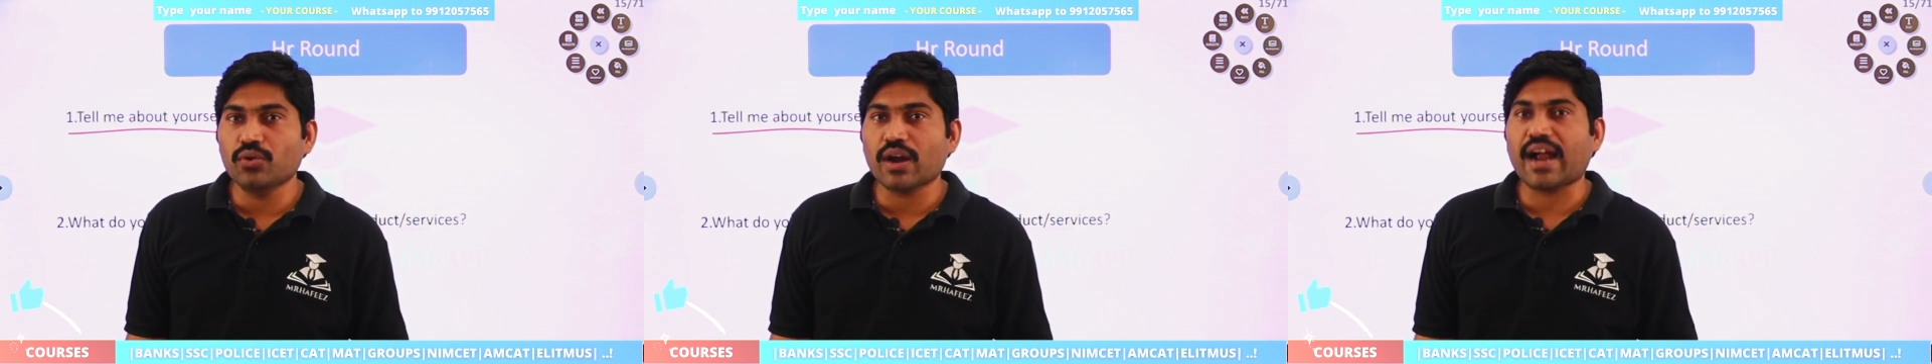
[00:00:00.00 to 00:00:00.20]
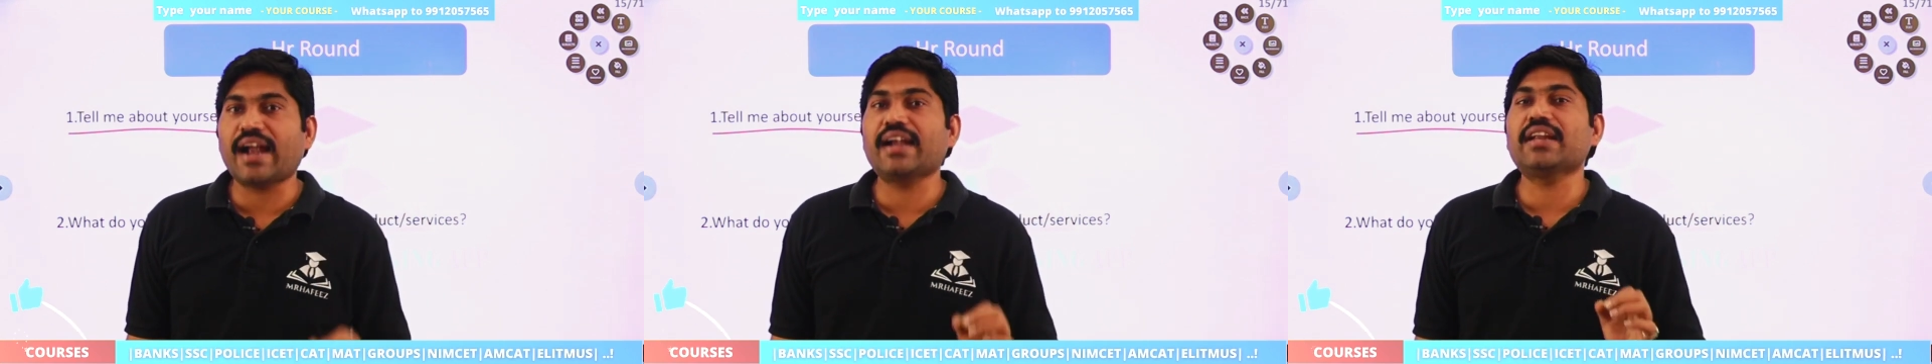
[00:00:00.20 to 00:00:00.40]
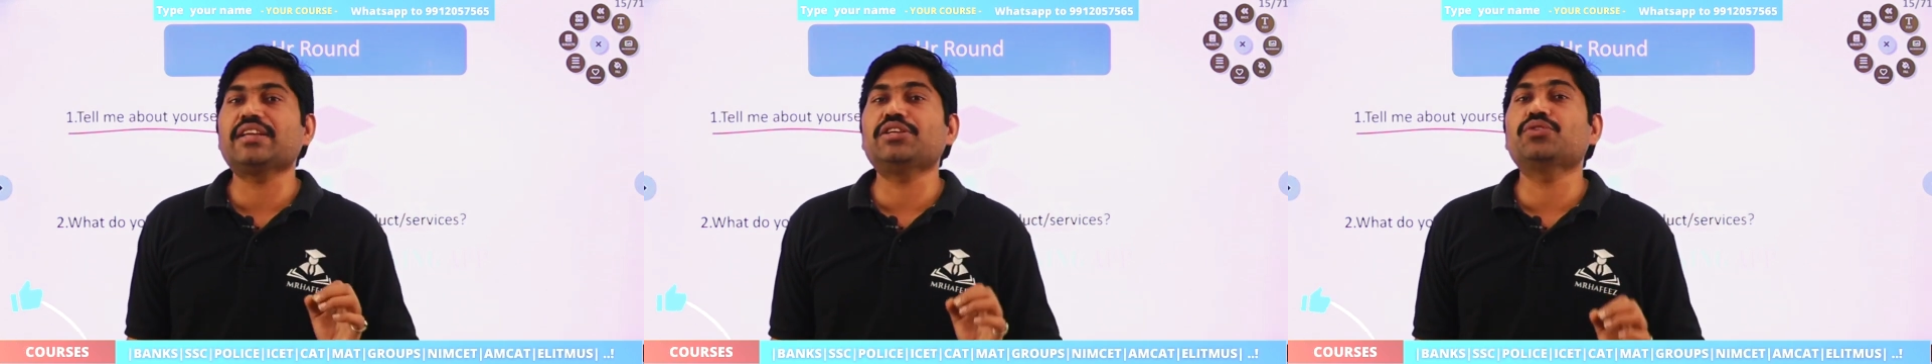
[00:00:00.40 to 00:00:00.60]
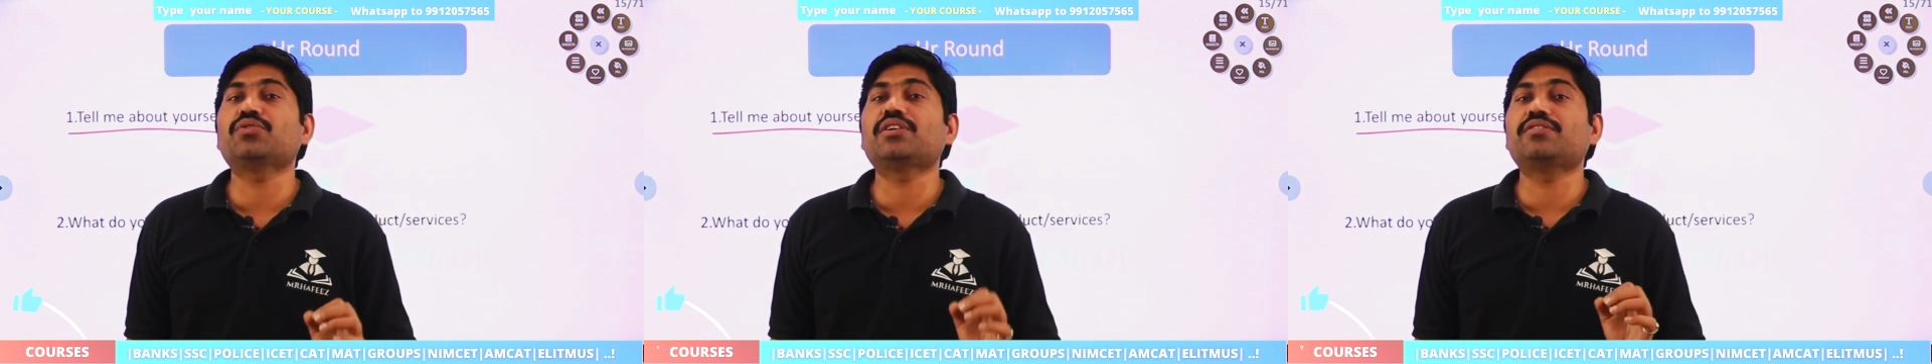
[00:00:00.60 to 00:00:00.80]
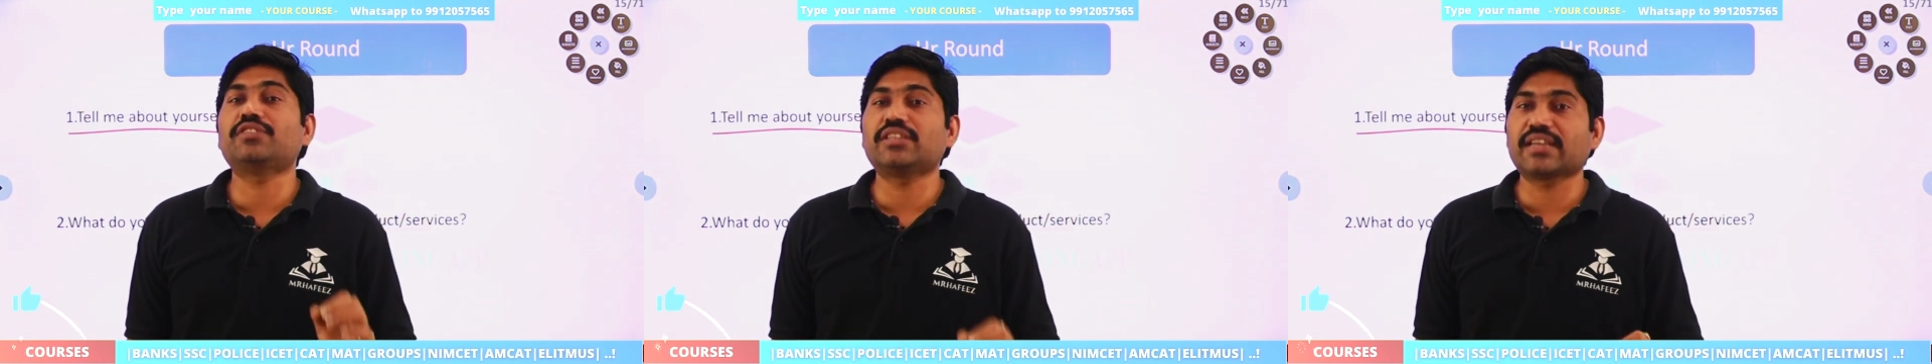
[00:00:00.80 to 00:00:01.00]
and your
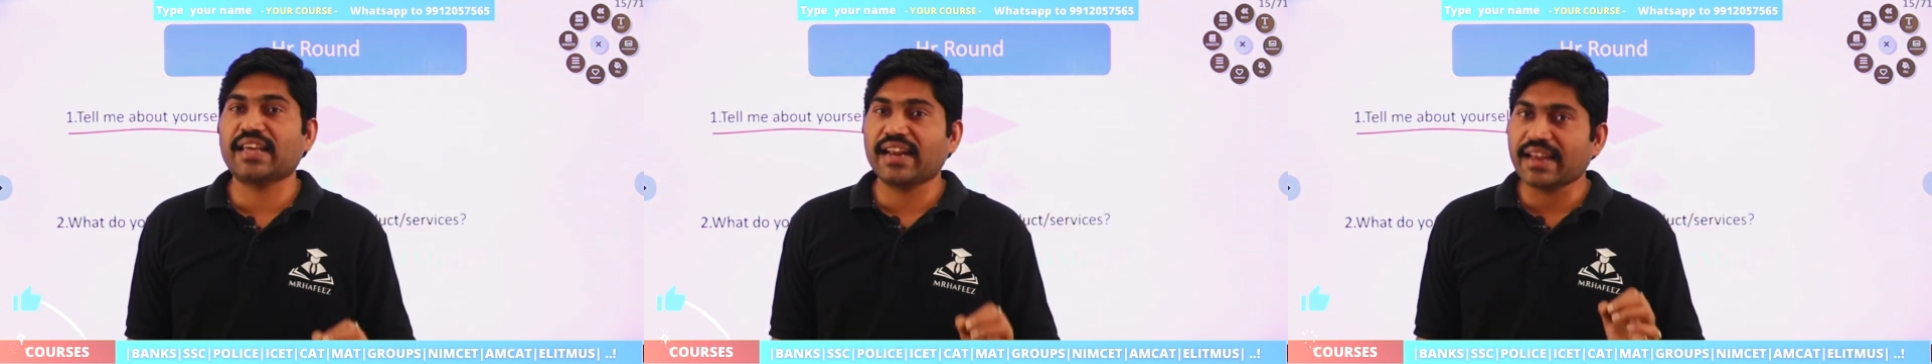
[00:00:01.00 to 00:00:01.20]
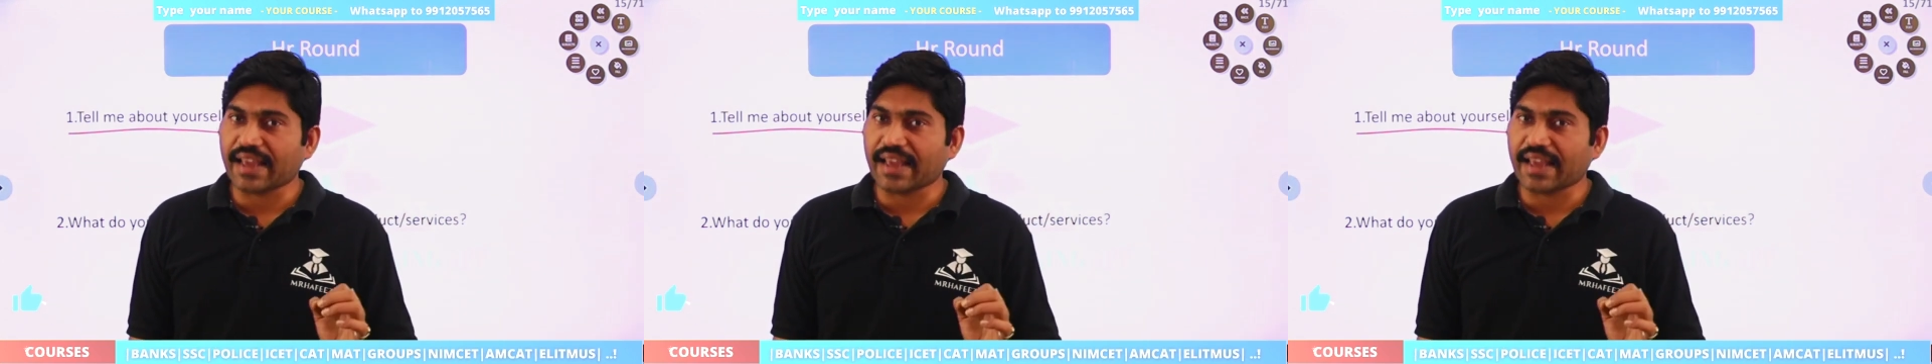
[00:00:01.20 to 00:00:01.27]
working